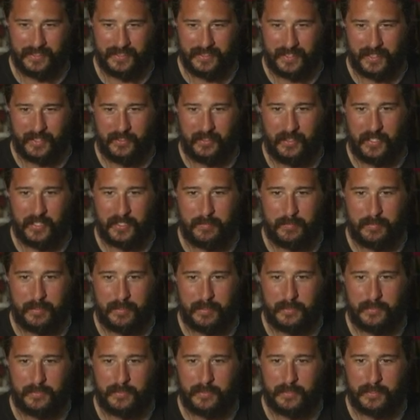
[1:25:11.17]
Carolina
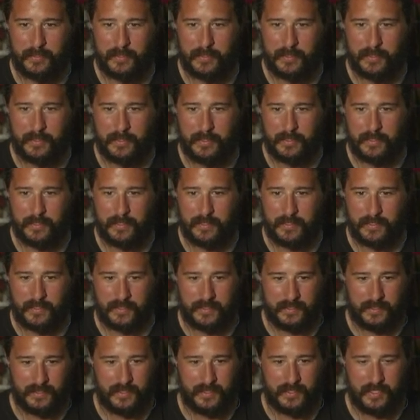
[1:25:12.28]
blue.
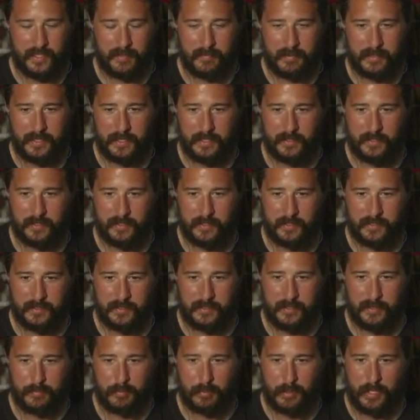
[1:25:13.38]
Yeah, not bad. Let's
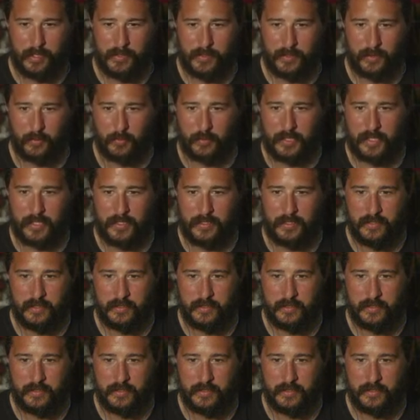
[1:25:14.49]
see. Brown and green.